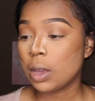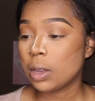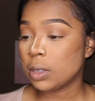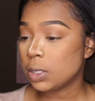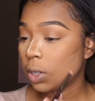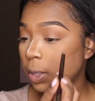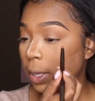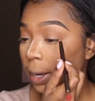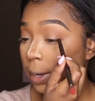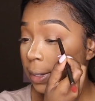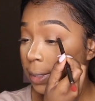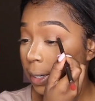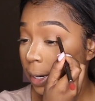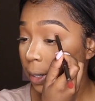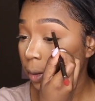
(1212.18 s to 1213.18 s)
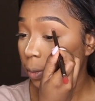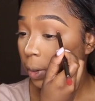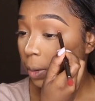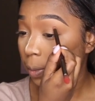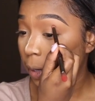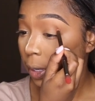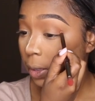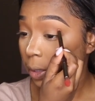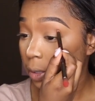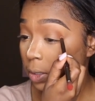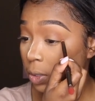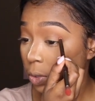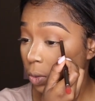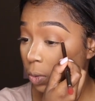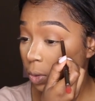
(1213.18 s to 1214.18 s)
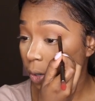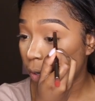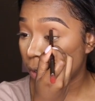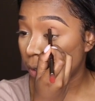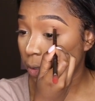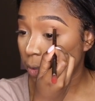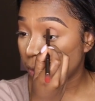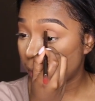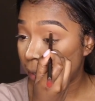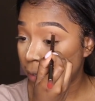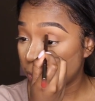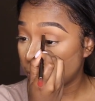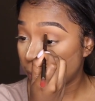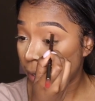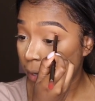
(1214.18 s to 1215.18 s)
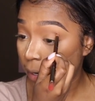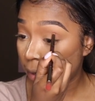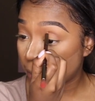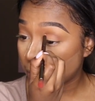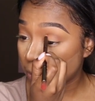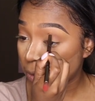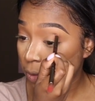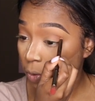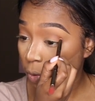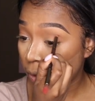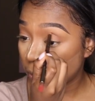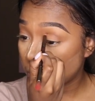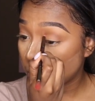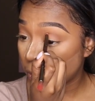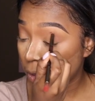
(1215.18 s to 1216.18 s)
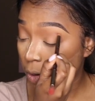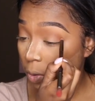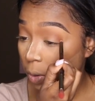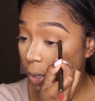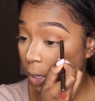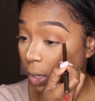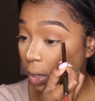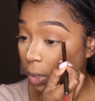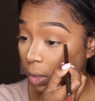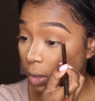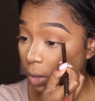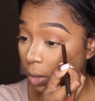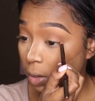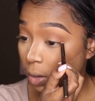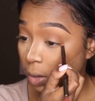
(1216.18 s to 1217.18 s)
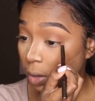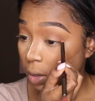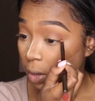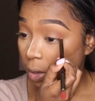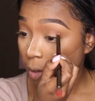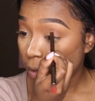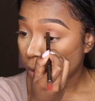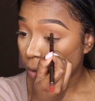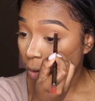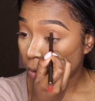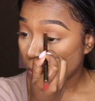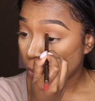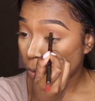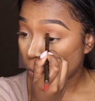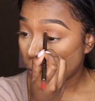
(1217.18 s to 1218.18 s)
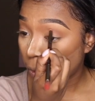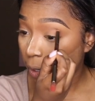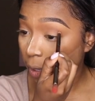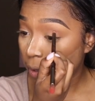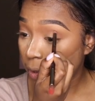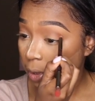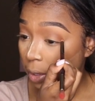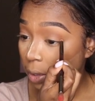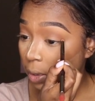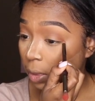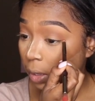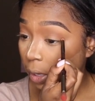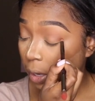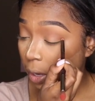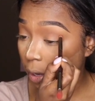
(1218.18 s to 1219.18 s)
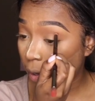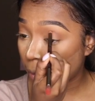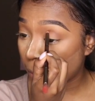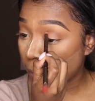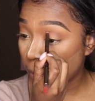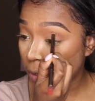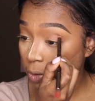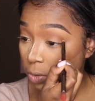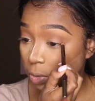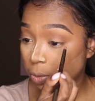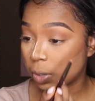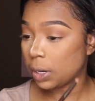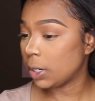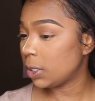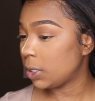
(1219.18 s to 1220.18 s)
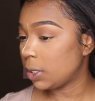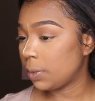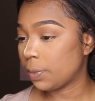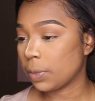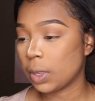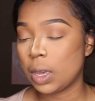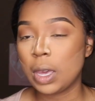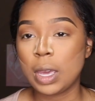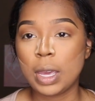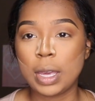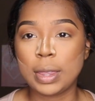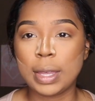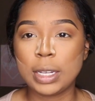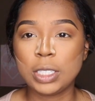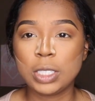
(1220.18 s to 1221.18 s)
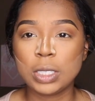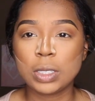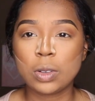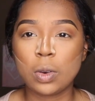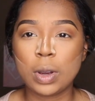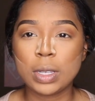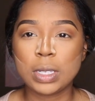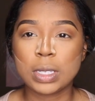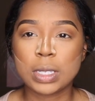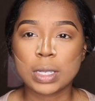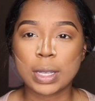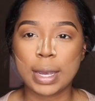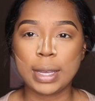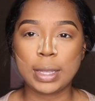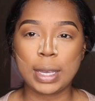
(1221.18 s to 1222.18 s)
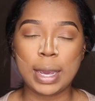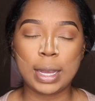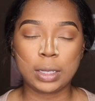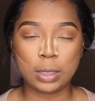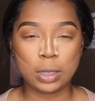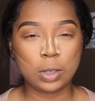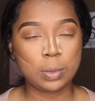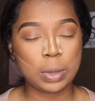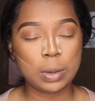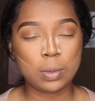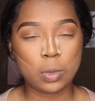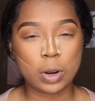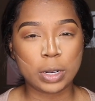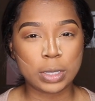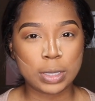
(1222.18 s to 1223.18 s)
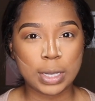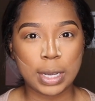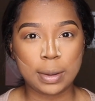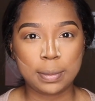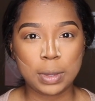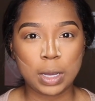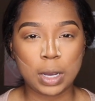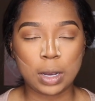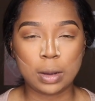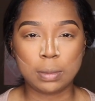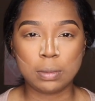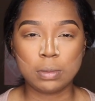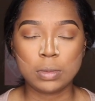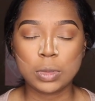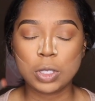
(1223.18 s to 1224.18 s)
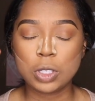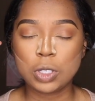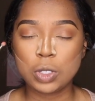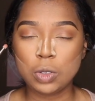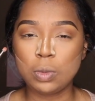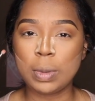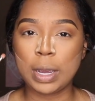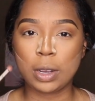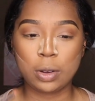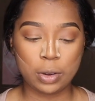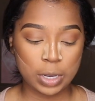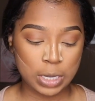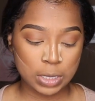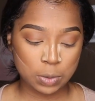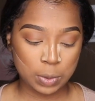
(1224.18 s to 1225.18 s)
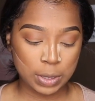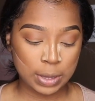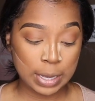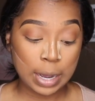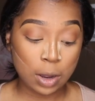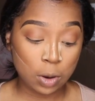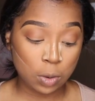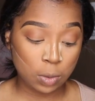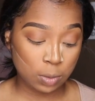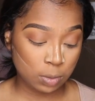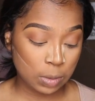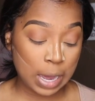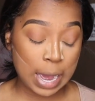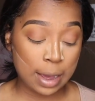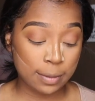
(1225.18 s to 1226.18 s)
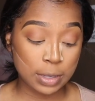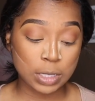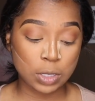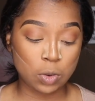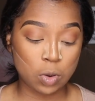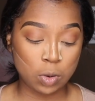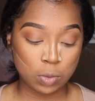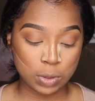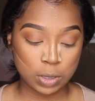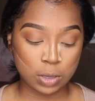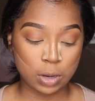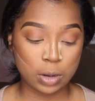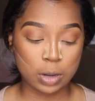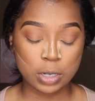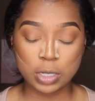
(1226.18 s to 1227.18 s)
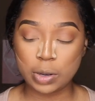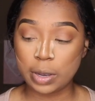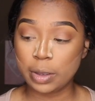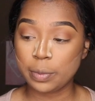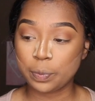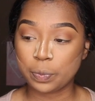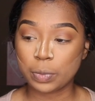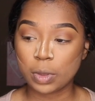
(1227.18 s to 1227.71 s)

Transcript: So like I said, I didn't want to make this too dark, so that's why I'm just going to go in with the pencil brush, and that's just going to slightly add a little bit more depth to my crease without having to go on with a darker shade.